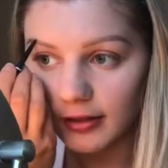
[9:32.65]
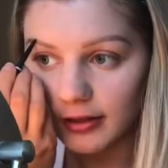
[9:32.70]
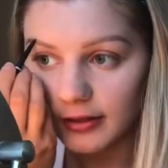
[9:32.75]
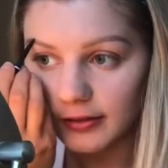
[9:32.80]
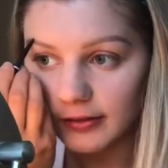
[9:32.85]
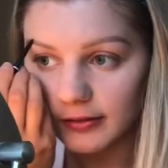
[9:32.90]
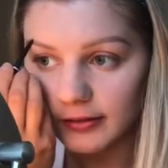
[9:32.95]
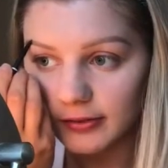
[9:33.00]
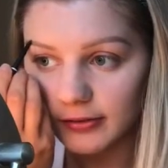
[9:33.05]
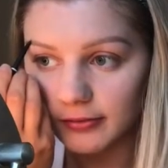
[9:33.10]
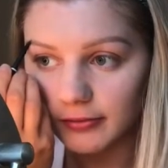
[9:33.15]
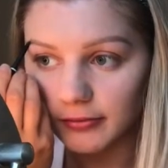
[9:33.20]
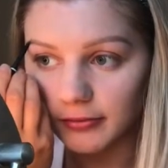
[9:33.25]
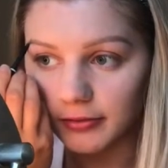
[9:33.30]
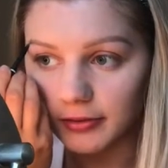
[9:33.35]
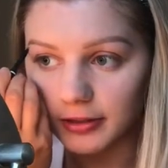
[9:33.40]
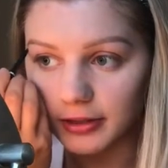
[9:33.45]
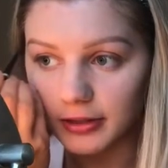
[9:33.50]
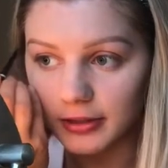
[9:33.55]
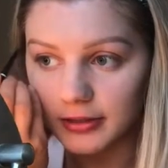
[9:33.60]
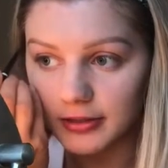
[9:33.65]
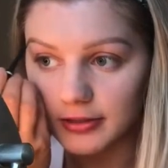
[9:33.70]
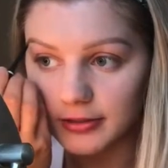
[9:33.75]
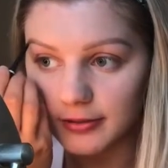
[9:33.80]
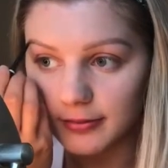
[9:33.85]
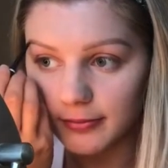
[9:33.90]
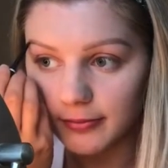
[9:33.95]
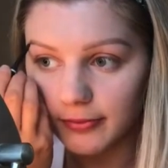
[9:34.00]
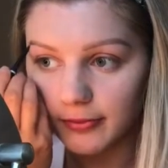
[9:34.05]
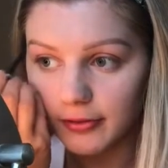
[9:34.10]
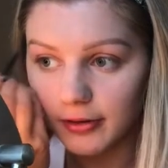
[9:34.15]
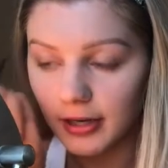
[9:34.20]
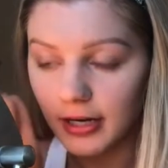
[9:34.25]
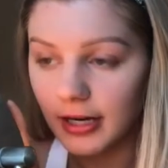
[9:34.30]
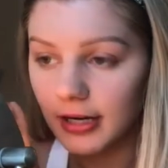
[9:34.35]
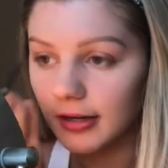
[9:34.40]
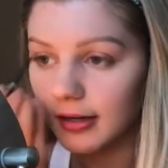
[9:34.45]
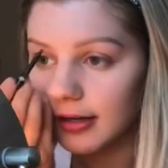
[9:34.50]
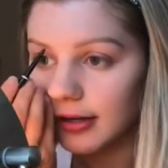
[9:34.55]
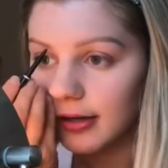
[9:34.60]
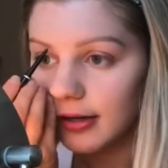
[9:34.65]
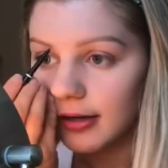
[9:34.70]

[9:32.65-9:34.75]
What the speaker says: this is a really good dupe for it.